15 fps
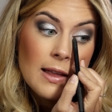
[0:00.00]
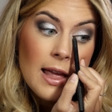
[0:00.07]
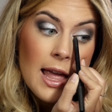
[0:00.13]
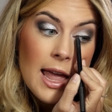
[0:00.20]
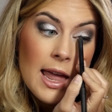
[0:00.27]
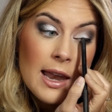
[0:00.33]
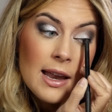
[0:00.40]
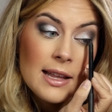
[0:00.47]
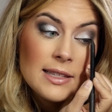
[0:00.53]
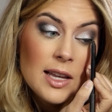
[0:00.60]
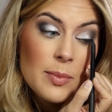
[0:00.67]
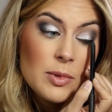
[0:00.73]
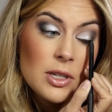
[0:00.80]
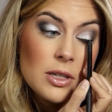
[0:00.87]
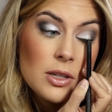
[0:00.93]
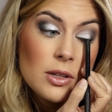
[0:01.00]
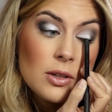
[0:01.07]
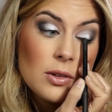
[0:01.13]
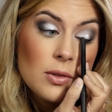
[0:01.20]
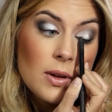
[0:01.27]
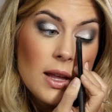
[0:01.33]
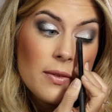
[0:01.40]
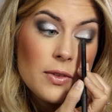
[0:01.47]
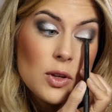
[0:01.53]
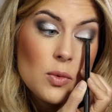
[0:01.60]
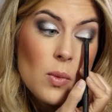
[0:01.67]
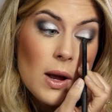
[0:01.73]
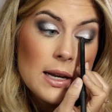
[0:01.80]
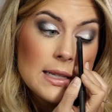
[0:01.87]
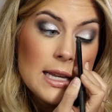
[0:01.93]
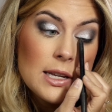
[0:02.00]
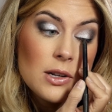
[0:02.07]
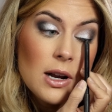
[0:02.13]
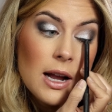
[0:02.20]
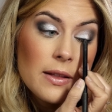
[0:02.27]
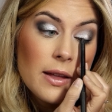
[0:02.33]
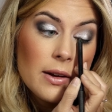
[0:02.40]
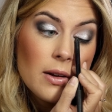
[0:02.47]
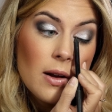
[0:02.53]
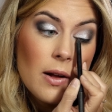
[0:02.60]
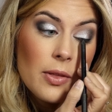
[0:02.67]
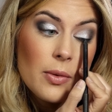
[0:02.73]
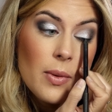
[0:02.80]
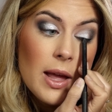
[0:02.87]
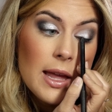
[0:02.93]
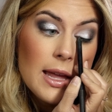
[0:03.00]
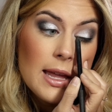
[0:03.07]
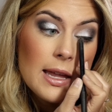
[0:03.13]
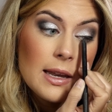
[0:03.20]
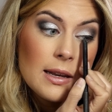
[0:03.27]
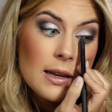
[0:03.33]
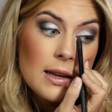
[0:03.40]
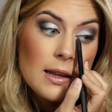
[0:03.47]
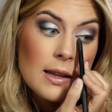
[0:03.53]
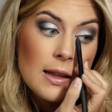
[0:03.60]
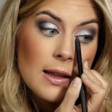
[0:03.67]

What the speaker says: And it's up to you. If you wanna take your eyeliner all the way in,